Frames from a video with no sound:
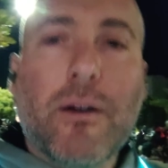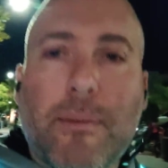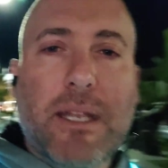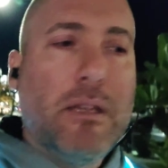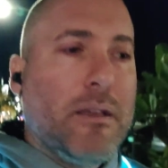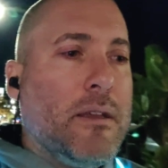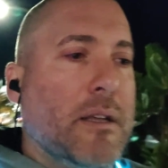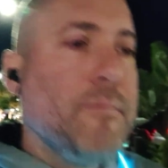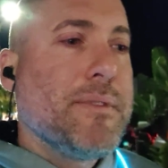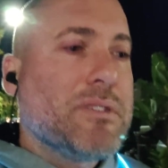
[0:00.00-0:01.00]
you know what I mean?
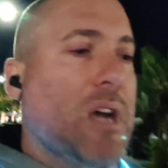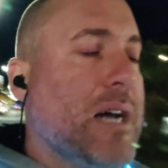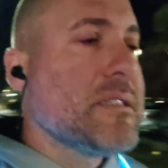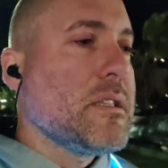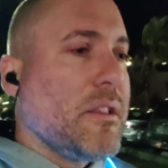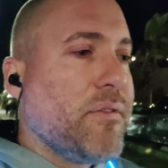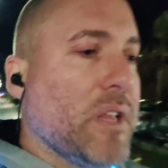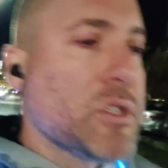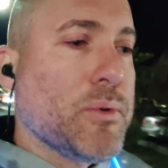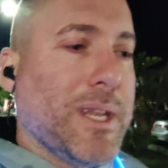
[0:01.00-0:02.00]
It's constantly
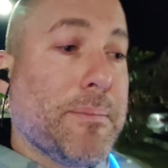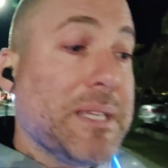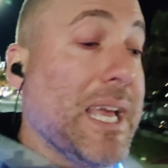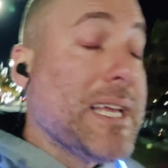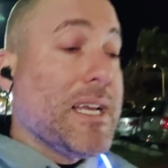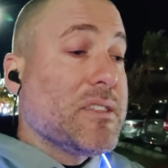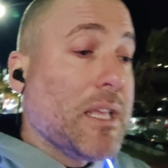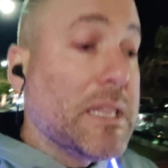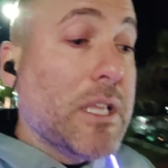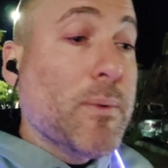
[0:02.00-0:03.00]
fluctuating. But yeah, guys,
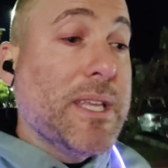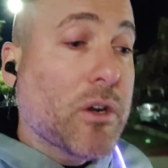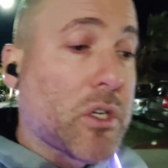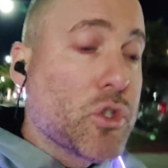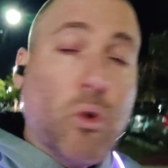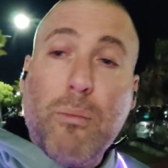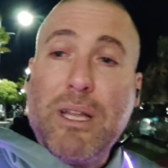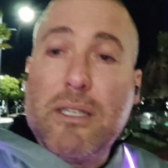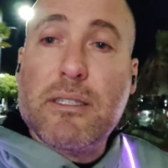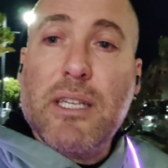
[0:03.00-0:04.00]
they literally are controlled
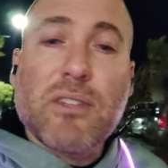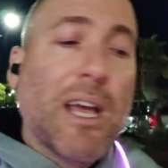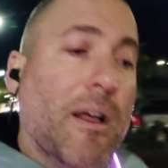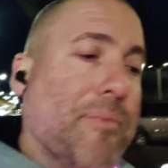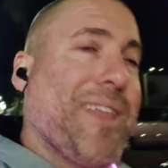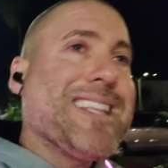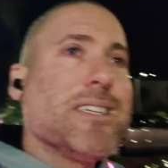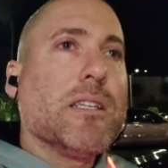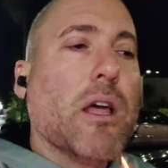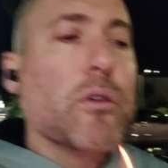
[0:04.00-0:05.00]
by these things.
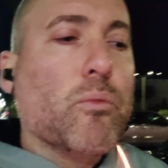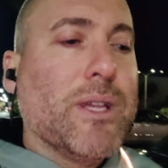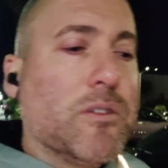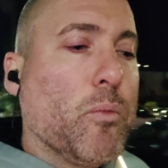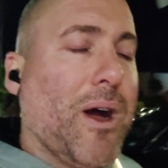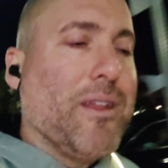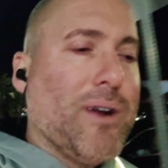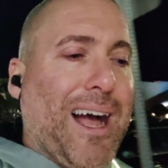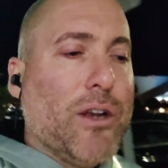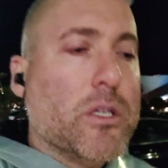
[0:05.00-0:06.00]
That's another reason why
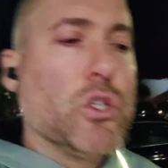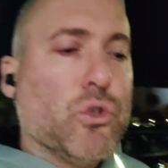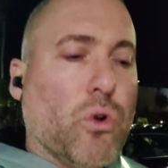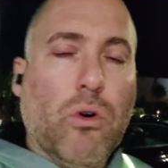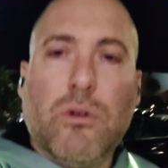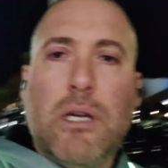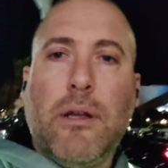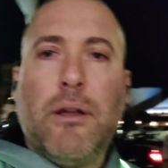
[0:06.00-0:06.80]
they're out of control.